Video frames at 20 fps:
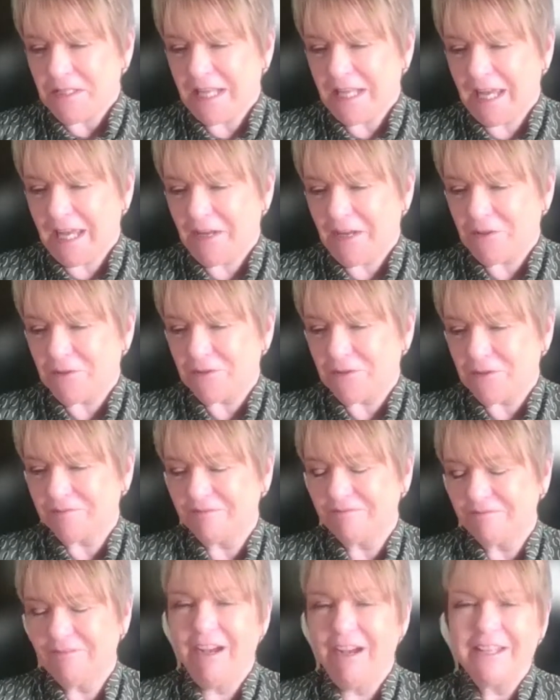Now,
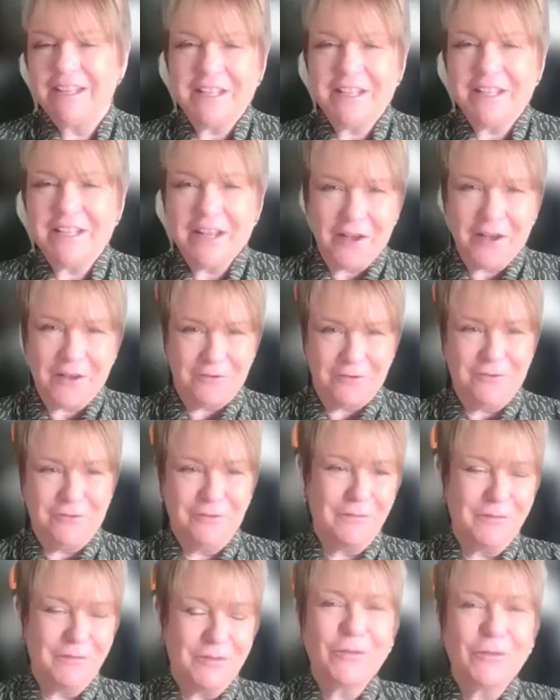I know
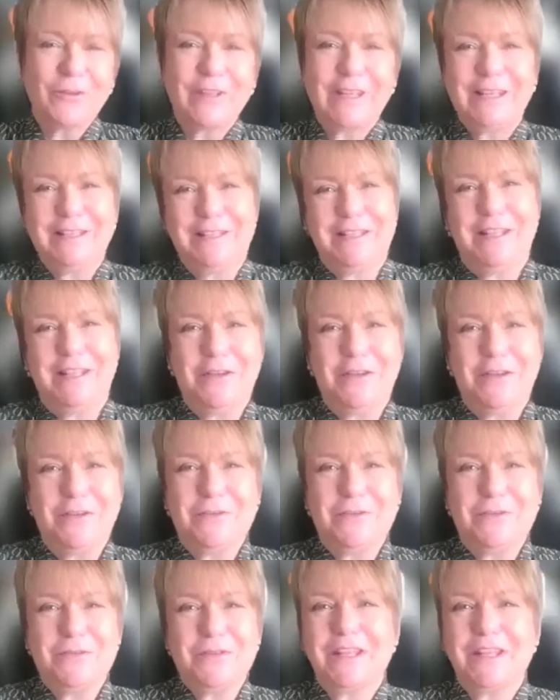from talking to
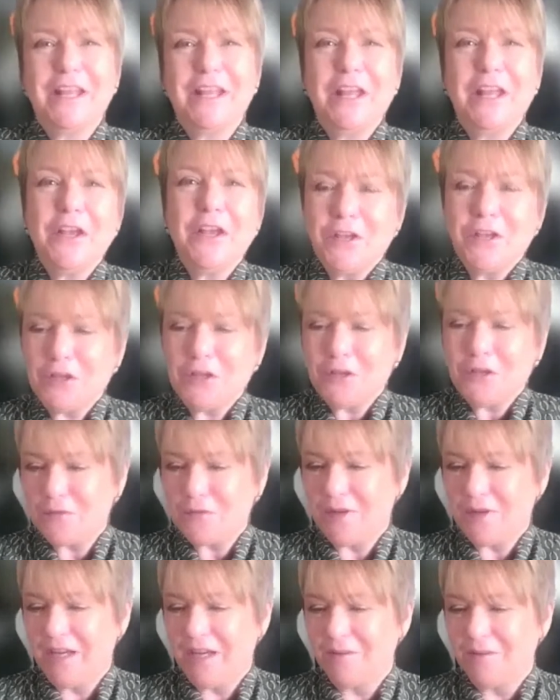you that
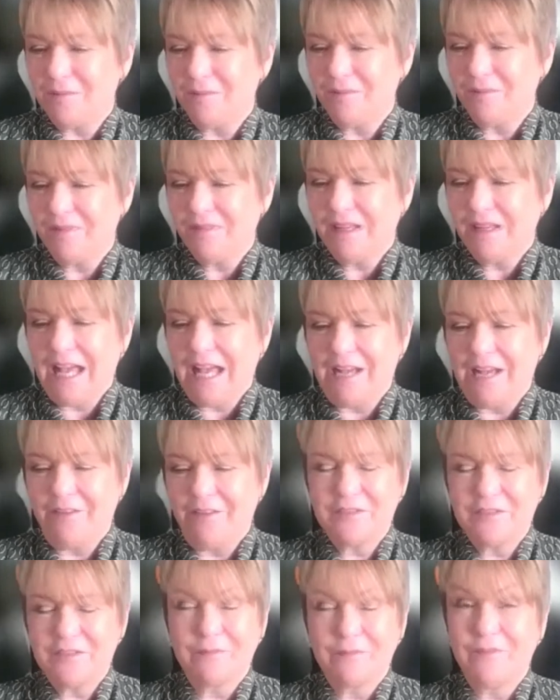you have
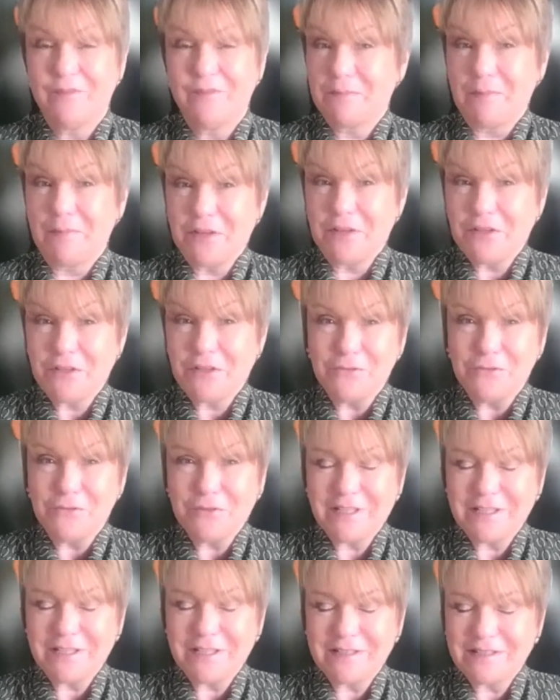some very special
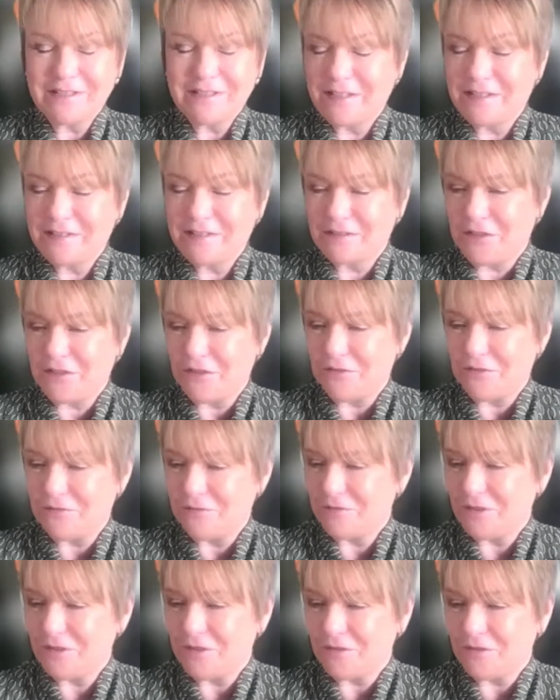audiences, and you've
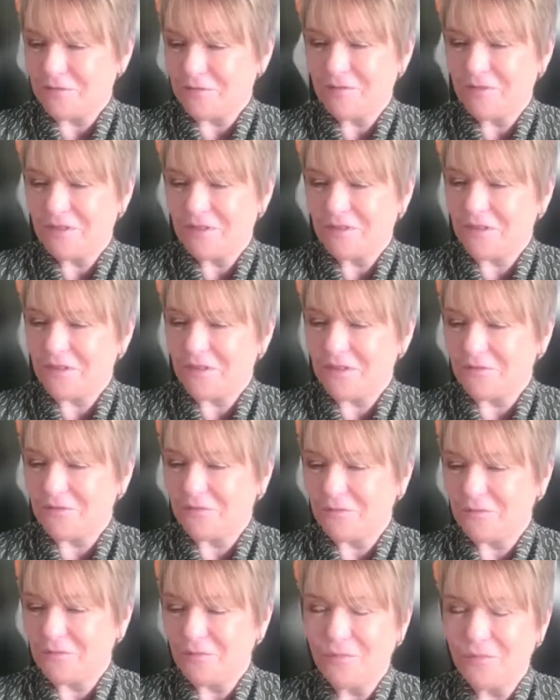
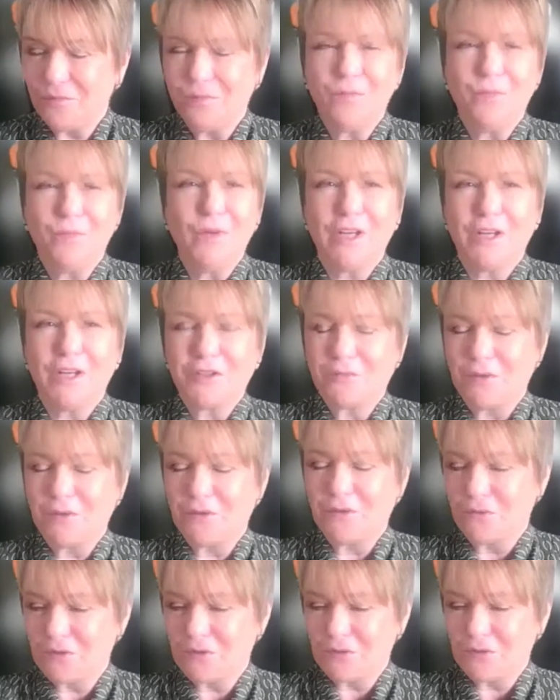worked with
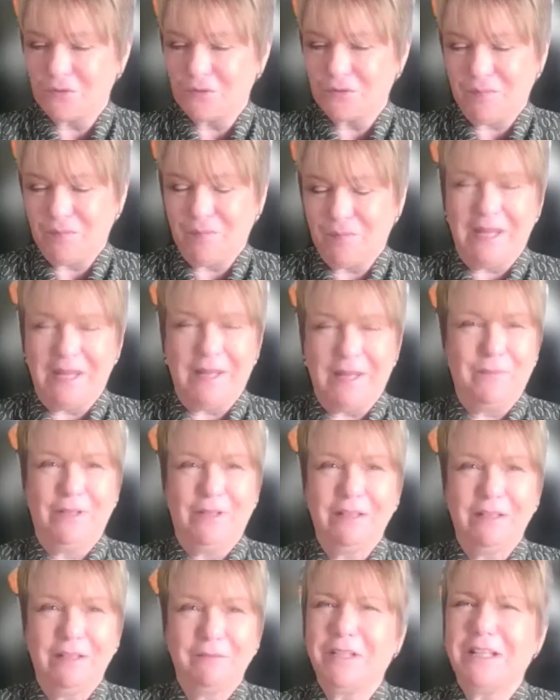all sorts of people,
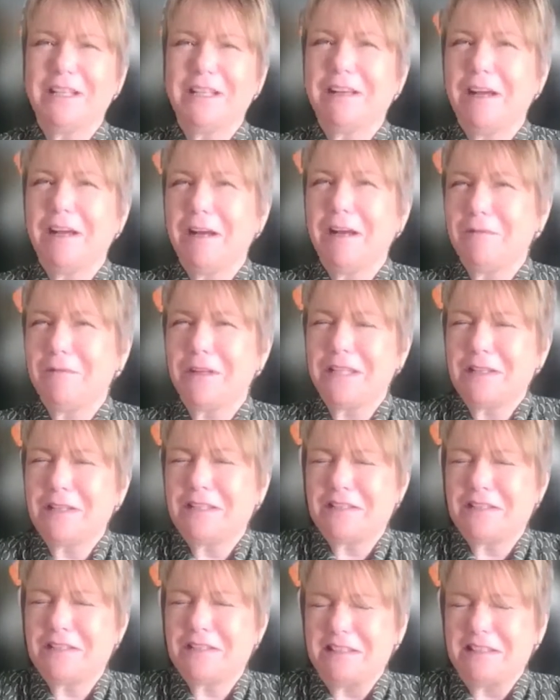and I'm gonna
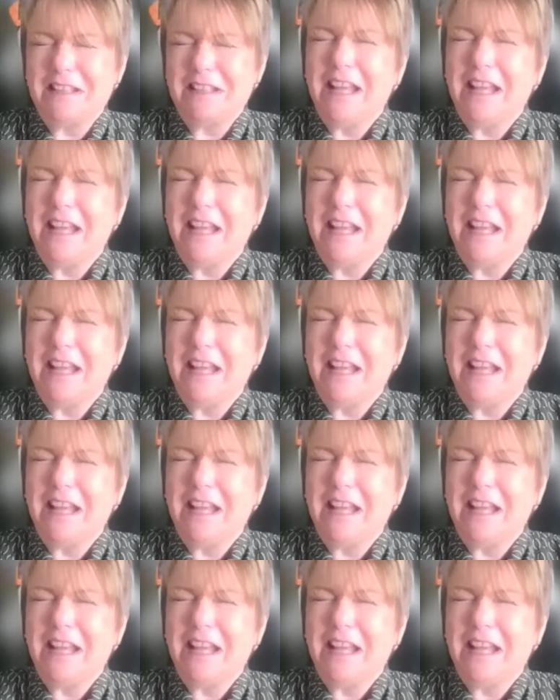just